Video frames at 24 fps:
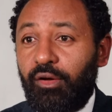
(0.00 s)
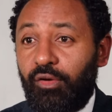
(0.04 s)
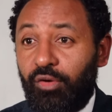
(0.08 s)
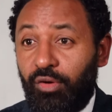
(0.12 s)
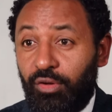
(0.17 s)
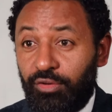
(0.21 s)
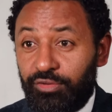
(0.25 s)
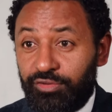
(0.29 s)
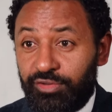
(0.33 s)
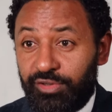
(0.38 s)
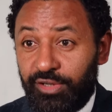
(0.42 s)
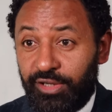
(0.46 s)

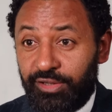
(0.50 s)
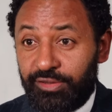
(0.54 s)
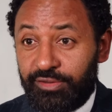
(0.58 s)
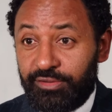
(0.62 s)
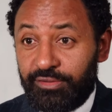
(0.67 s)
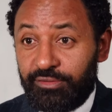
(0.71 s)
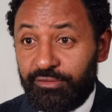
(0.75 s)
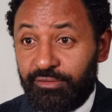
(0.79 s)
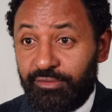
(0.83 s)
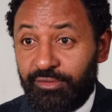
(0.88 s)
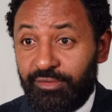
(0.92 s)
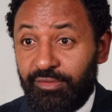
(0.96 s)
continent
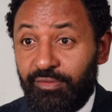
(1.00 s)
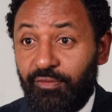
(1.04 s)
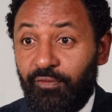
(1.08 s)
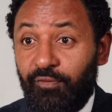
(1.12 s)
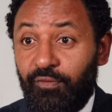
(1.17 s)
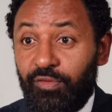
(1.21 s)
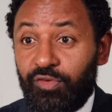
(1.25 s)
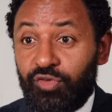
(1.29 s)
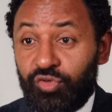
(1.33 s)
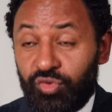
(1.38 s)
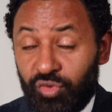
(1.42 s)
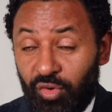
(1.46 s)

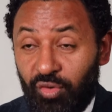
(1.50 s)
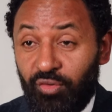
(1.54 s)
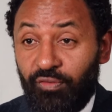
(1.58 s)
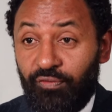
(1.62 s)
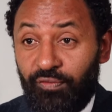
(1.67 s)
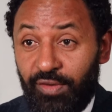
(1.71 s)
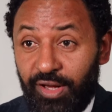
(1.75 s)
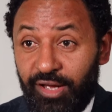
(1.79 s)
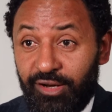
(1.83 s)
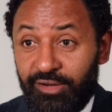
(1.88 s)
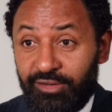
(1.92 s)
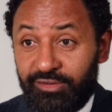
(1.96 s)
so
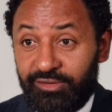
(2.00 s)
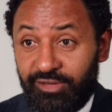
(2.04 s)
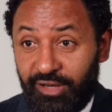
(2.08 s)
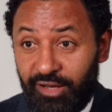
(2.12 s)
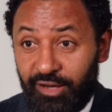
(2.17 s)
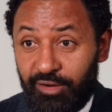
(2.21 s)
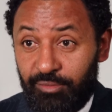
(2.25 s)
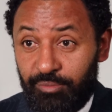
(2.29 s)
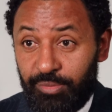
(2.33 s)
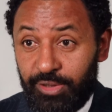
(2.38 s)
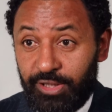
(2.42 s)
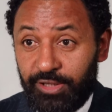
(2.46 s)
very
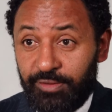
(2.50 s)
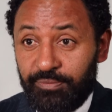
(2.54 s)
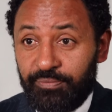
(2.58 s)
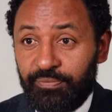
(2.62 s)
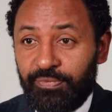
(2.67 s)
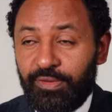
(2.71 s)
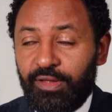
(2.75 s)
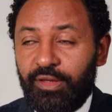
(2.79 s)
terribly.